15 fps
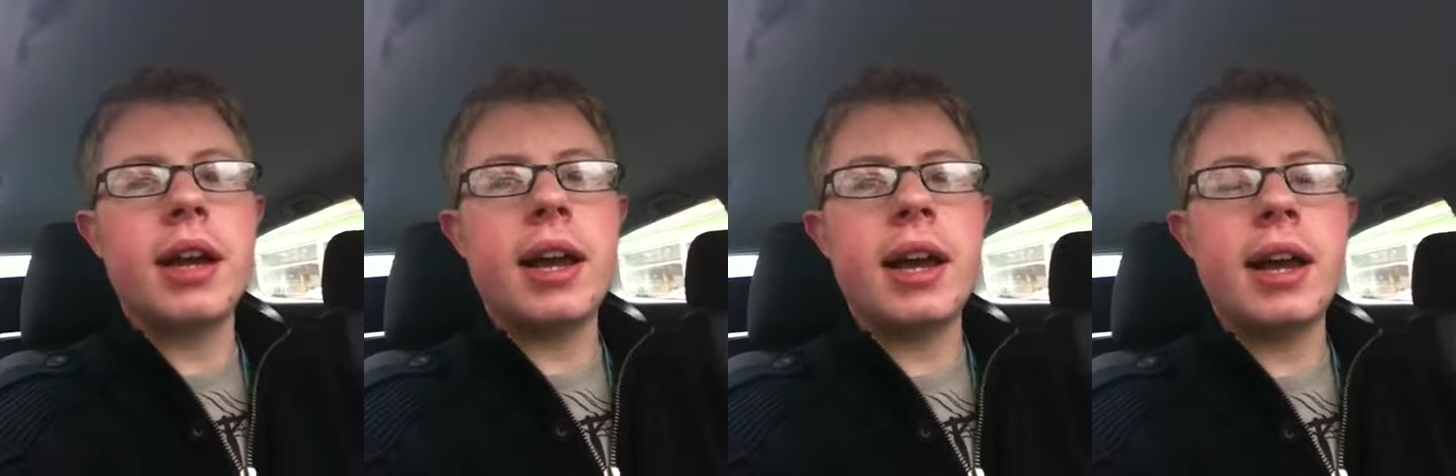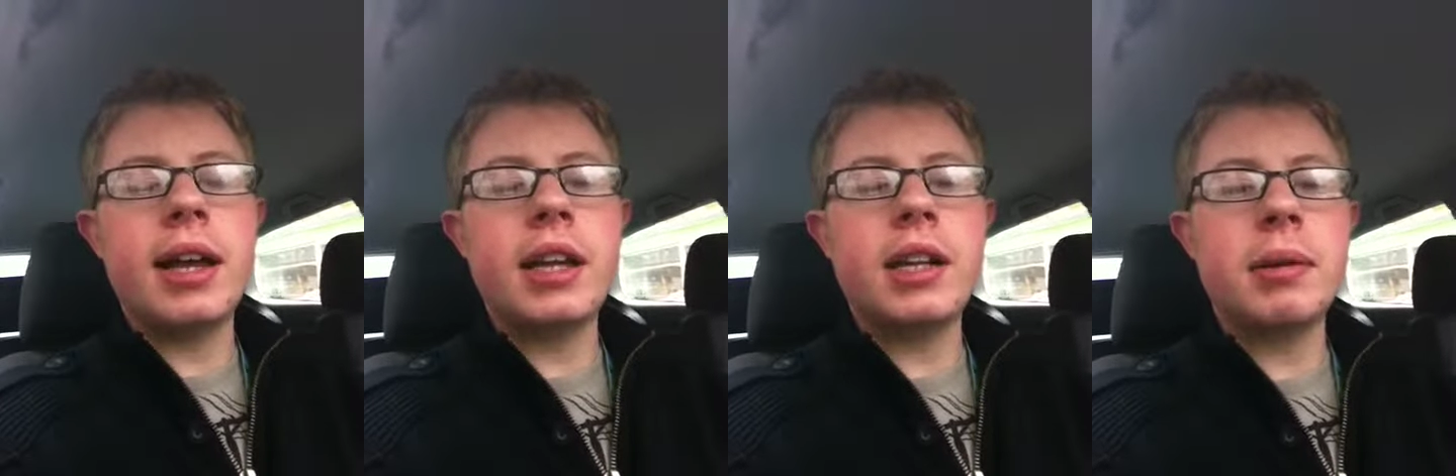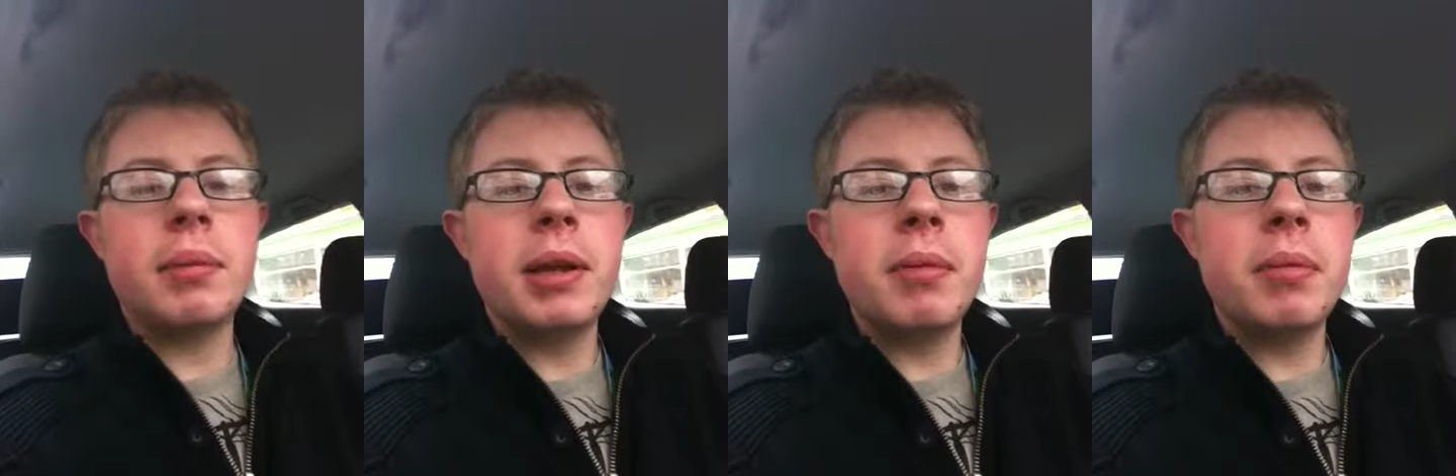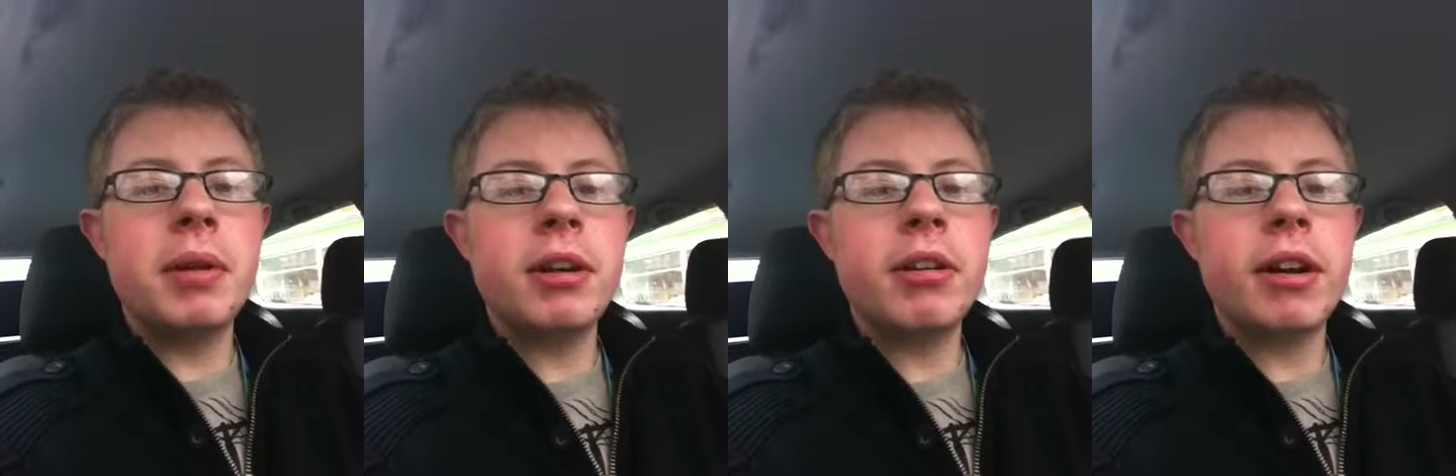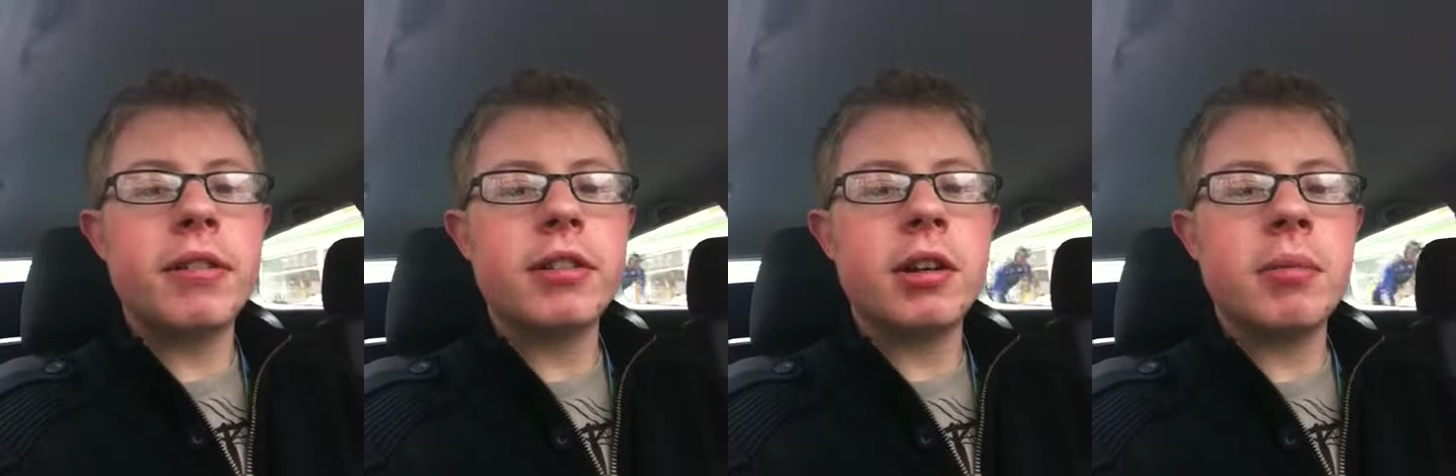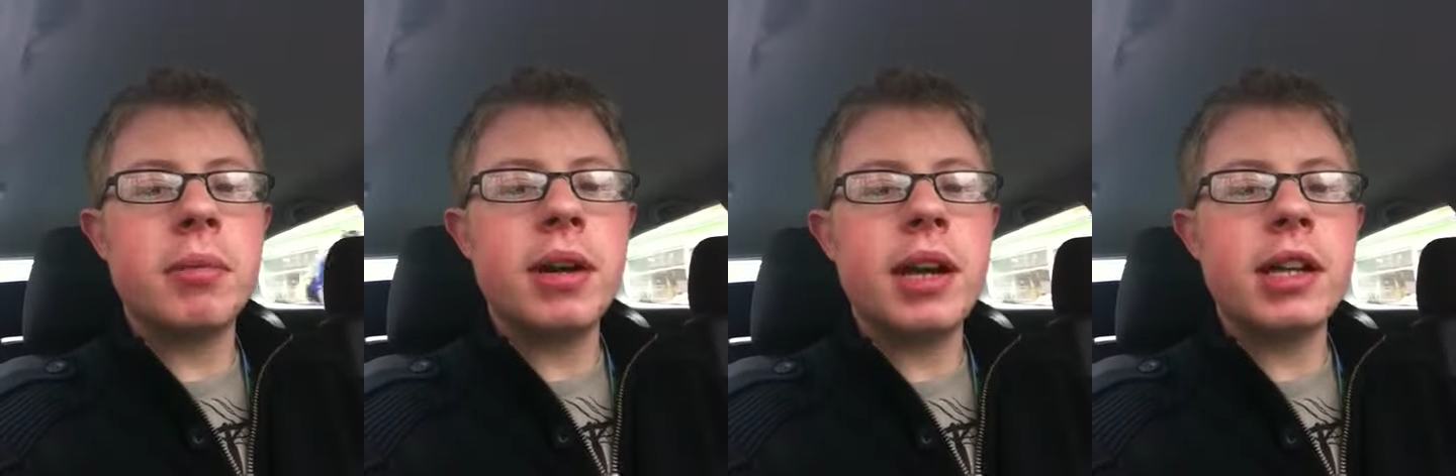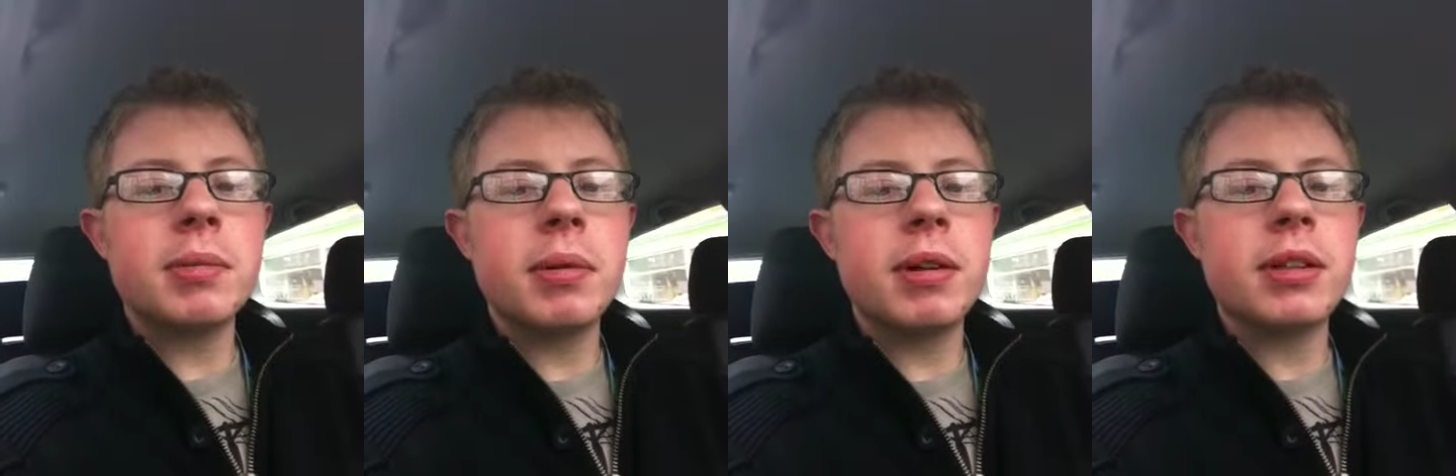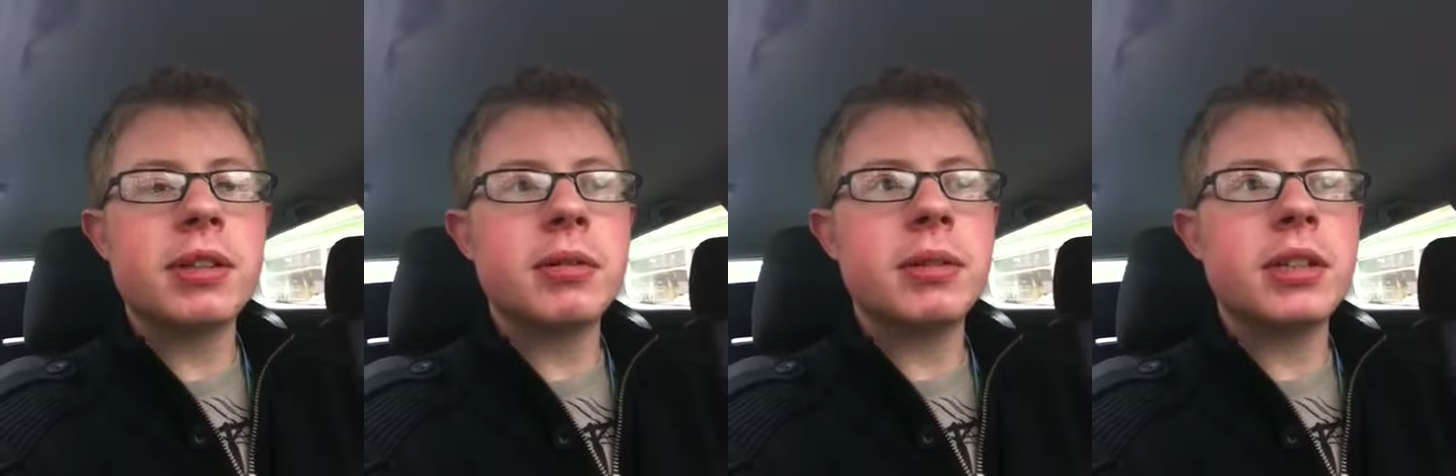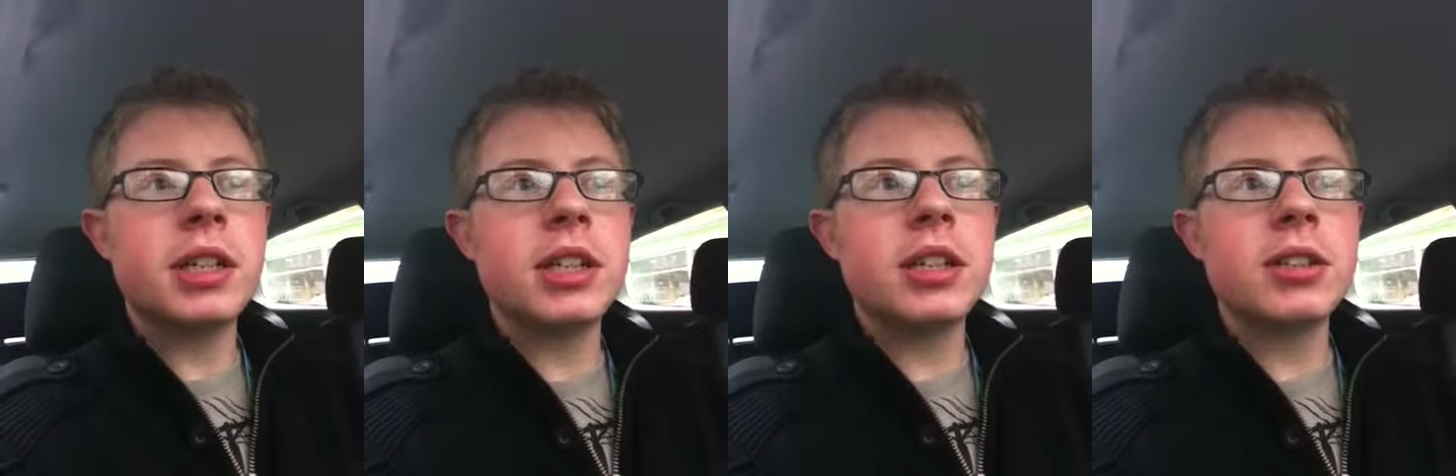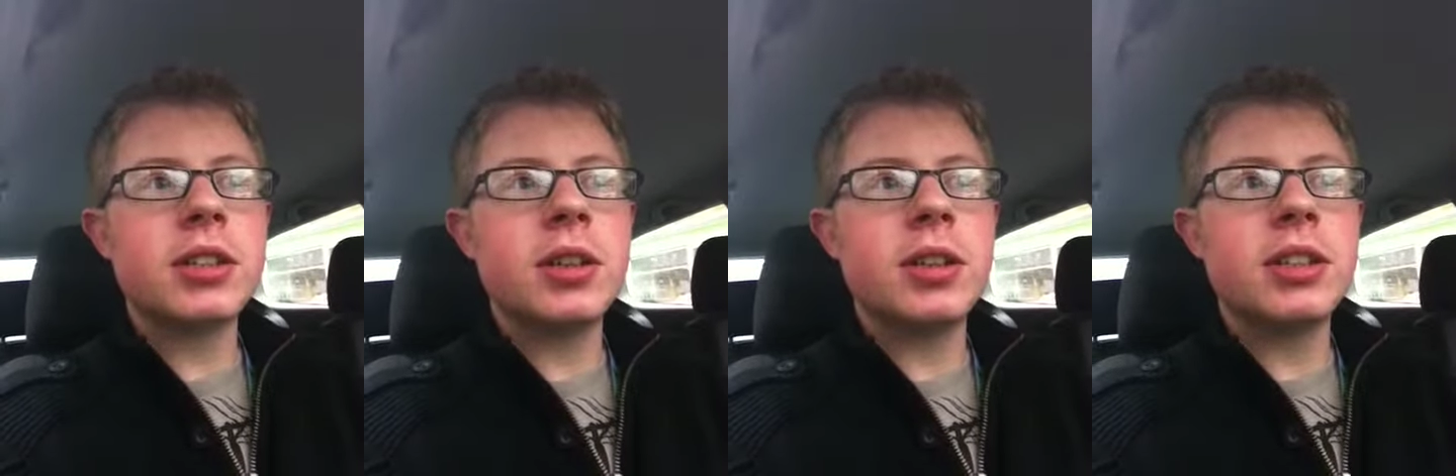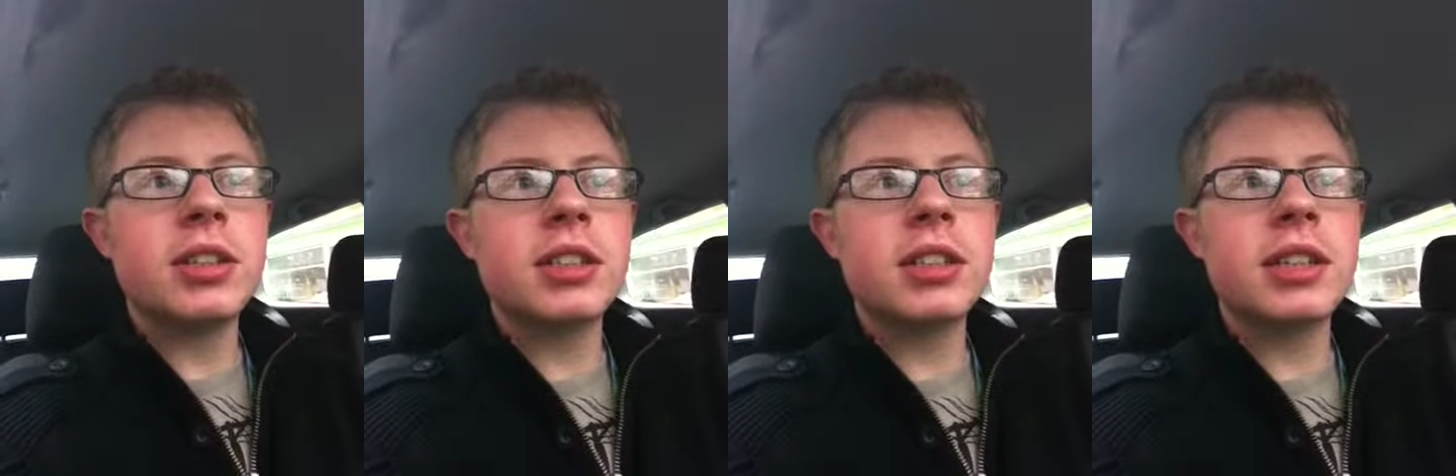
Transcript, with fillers: and play Minecraft on my Xbox, which I just got